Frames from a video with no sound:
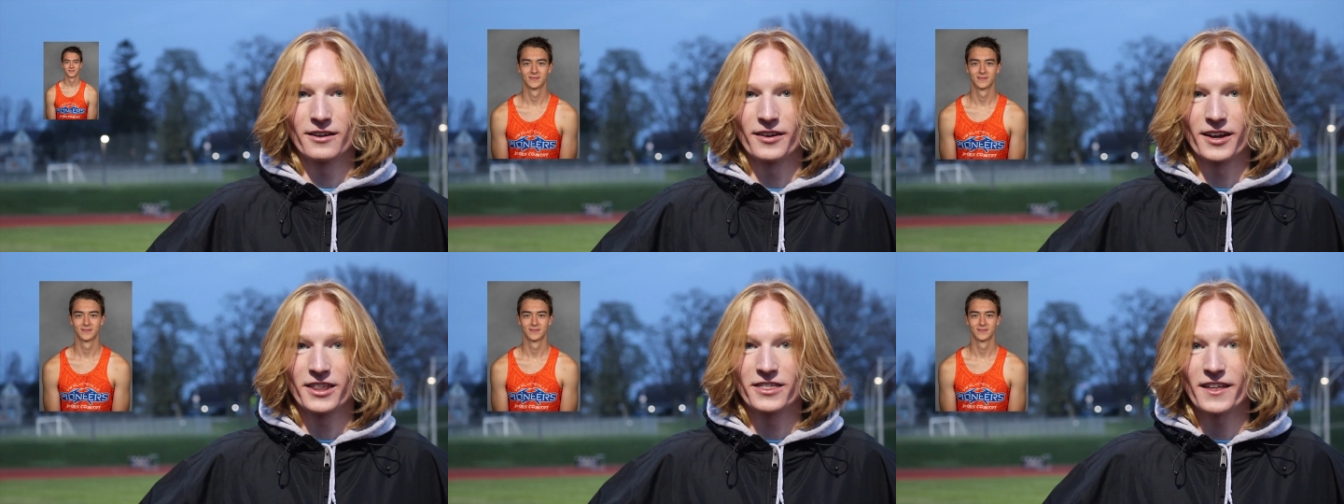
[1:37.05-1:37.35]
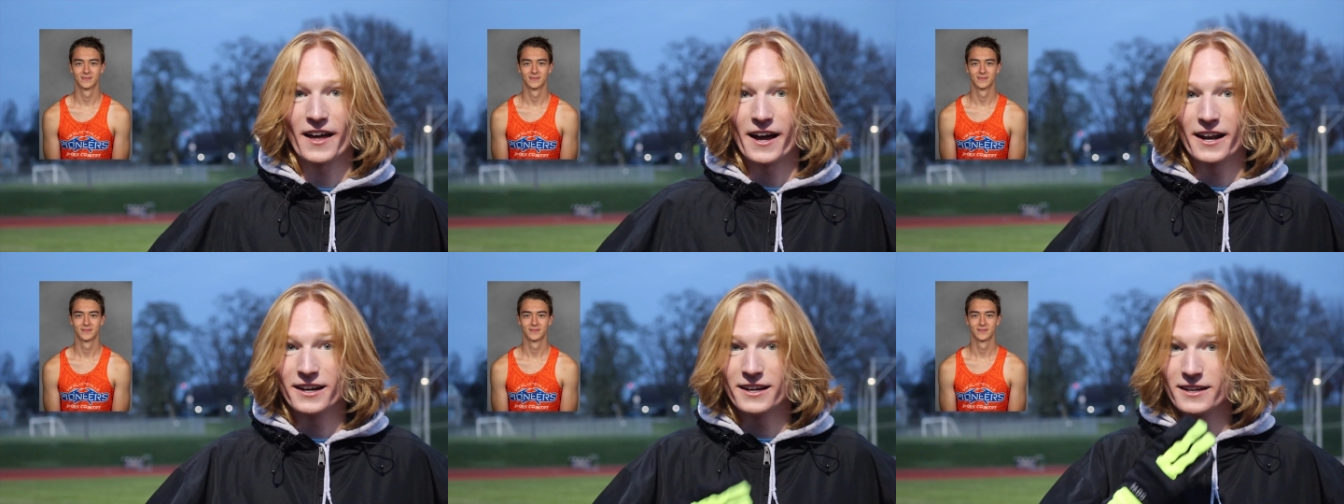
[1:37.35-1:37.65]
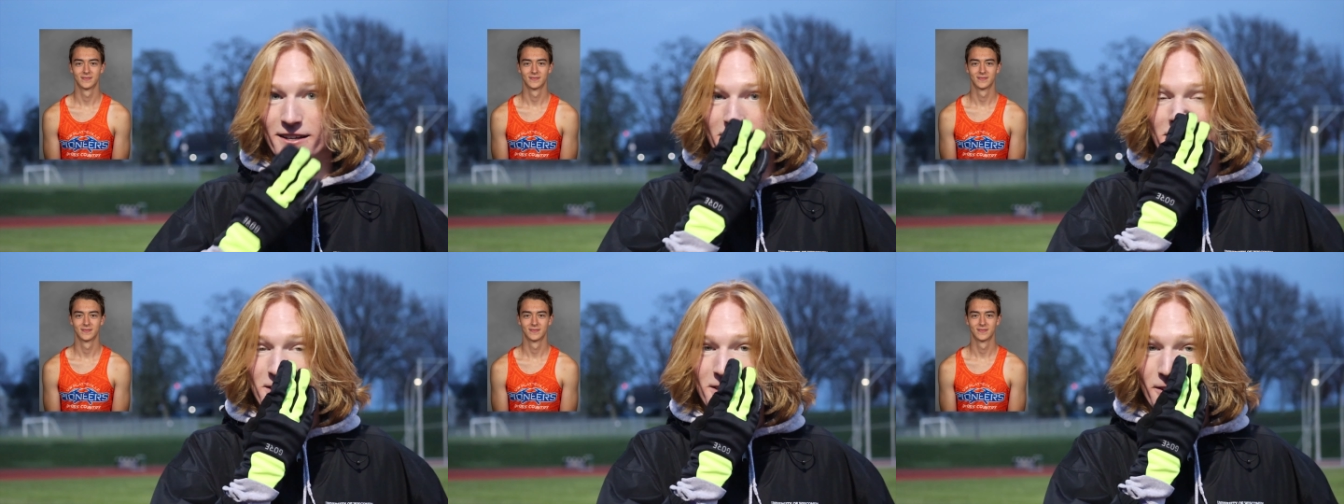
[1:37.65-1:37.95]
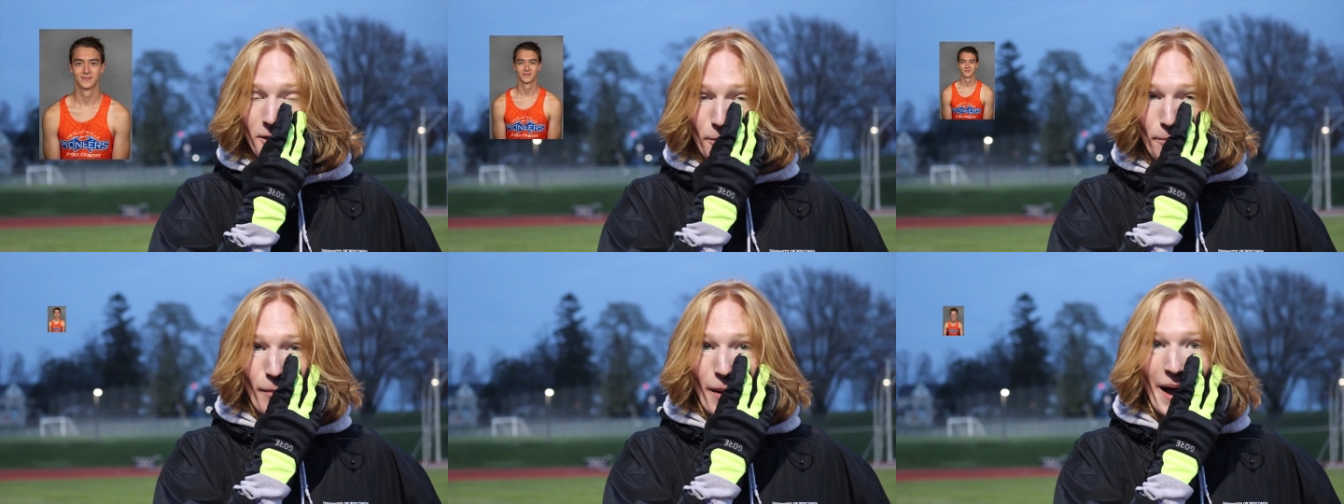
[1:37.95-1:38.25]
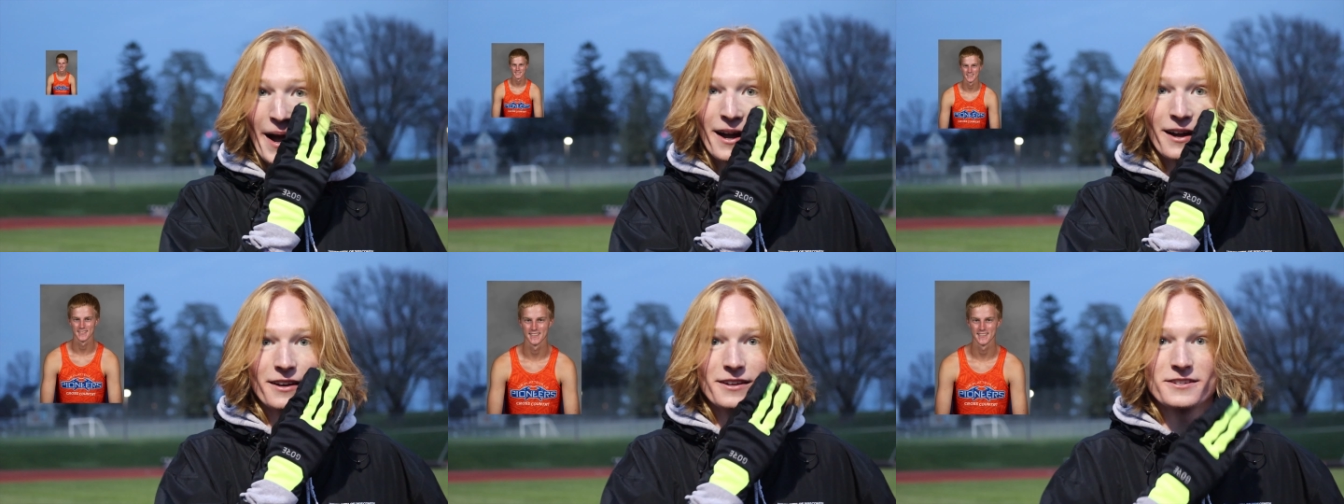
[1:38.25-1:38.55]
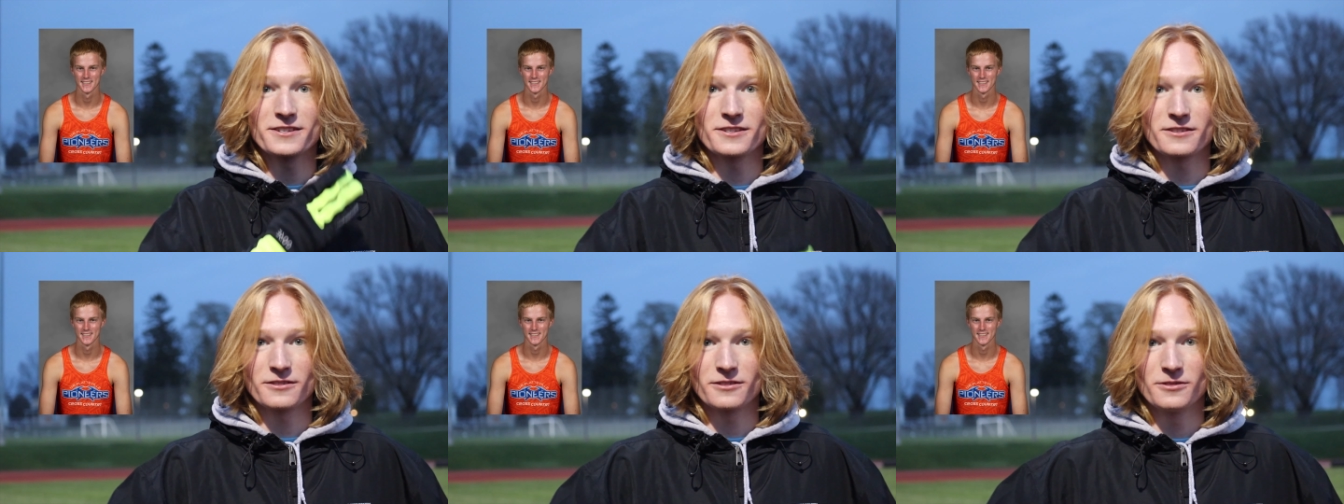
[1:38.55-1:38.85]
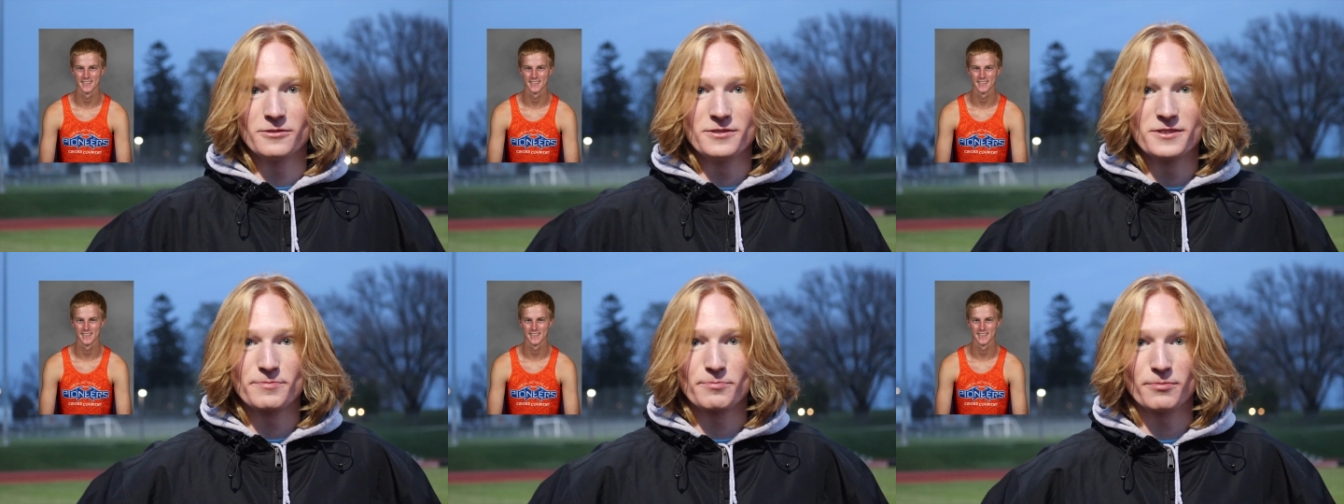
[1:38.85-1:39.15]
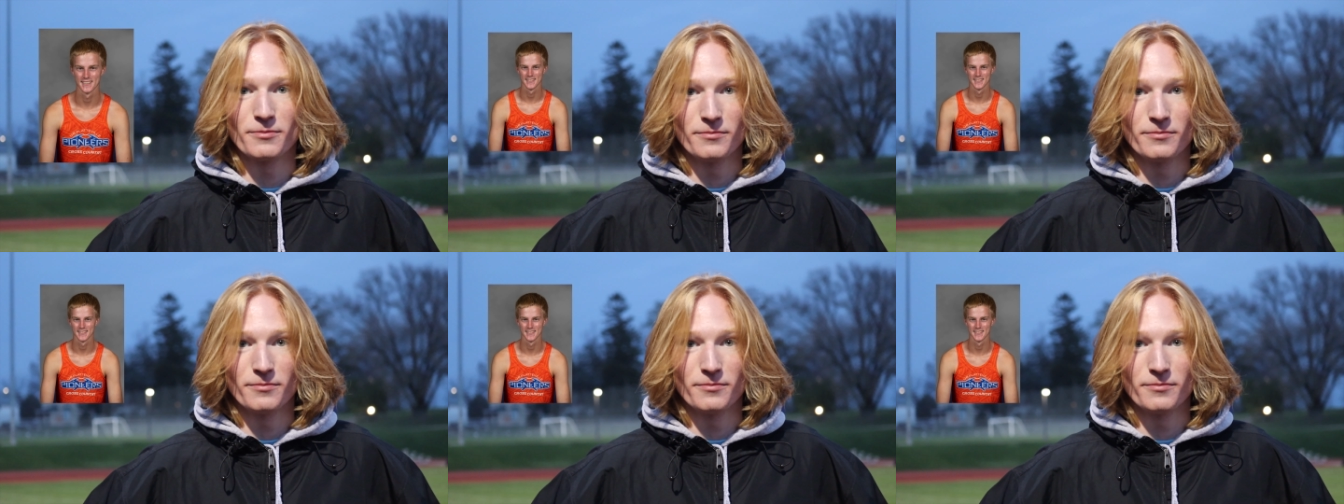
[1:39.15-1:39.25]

like Thaddeus or Max, who's